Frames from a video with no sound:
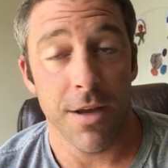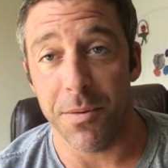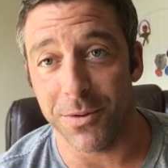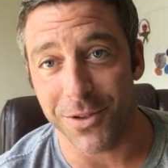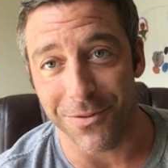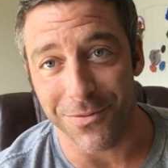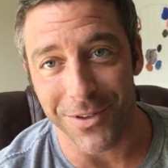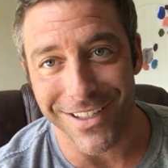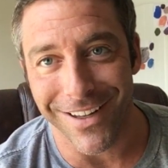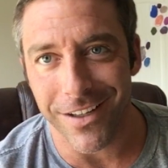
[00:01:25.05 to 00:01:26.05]
People start
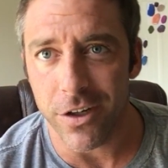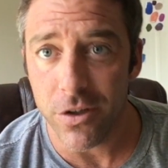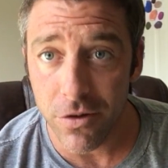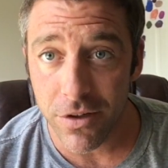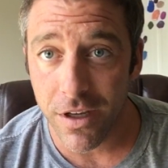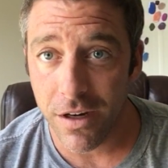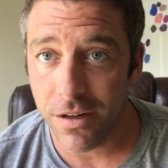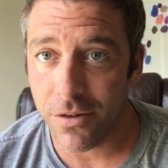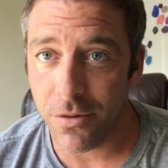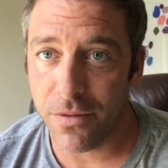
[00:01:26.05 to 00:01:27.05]
freaking out, like, are you okay?
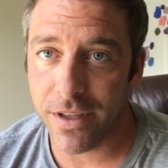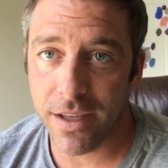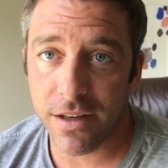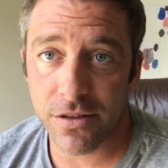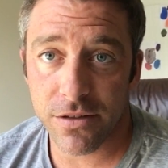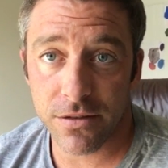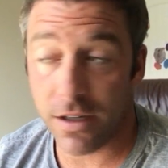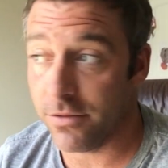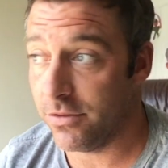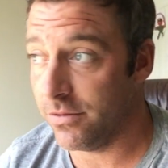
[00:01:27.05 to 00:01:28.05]
Are you on vacation?
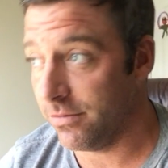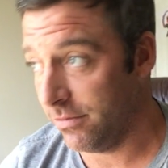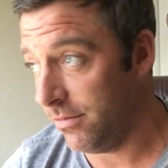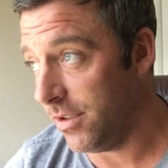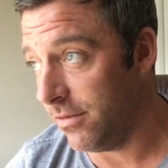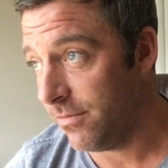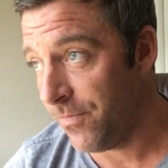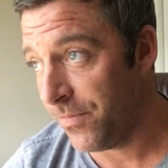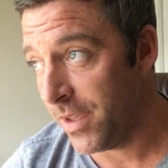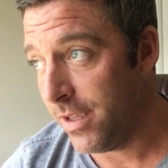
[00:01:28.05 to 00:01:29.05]
I just, you know,
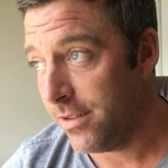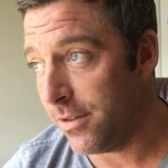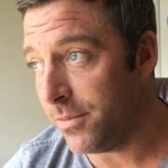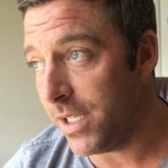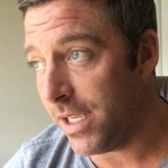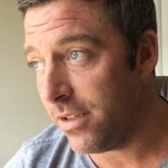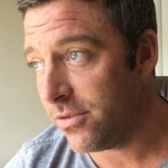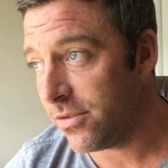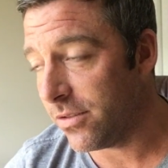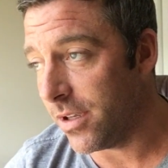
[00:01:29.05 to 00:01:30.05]
some
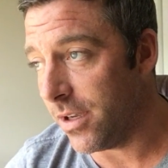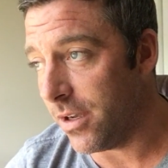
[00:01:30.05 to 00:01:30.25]
days